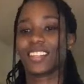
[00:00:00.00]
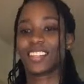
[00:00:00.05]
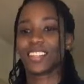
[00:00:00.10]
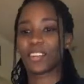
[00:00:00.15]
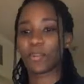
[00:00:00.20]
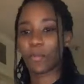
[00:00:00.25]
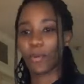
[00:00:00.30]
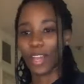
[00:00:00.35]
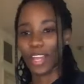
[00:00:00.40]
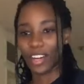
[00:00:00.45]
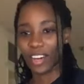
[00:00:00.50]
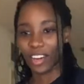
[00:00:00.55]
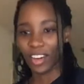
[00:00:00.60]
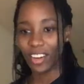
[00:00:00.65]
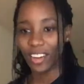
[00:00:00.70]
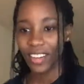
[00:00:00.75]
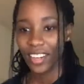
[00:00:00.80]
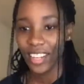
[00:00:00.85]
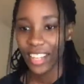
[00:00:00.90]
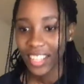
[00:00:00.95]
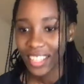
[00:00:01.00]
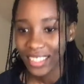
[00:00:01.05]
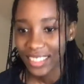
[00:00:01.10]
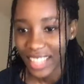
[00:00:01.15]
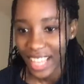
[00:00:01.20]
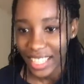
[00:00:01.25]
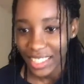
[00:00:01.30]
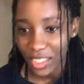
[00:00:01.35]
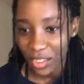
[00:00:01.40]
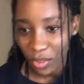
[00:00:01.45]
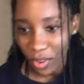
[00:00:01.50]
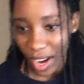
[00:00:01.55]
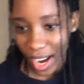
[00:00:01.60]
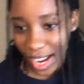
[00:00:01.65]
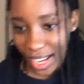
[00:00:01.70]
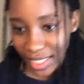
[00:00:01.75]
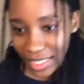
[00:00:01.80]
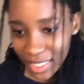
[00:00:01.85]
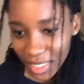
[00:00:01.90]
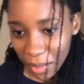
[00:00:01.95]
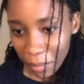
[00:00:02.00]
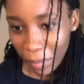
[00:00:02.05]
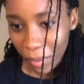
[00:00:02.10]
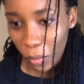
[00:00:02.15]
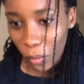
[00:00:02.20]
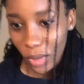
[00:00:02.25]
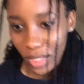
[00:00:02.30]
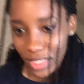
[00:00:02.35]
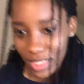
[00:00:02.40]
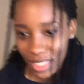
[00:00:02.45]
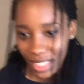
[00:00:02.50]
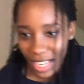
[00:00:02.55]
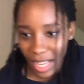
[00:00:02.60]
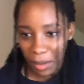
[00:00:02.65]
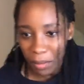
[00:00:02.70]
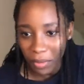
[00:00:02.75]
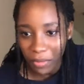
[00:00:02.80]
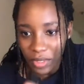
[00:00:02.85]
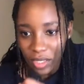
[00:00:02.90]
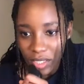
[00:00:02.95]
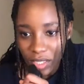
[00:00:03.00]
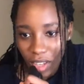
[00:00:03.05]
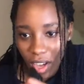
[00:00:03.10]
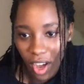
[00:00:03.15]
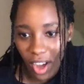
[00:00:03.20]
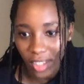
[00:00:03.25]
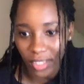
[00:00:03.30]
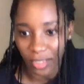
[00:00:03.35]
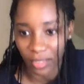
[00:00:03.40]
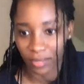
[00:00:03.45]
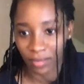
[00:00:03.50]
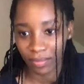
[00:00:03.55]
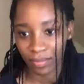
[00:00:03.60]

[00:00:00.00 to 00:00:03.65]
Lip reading: Winner. That's right. But what's the name of the song?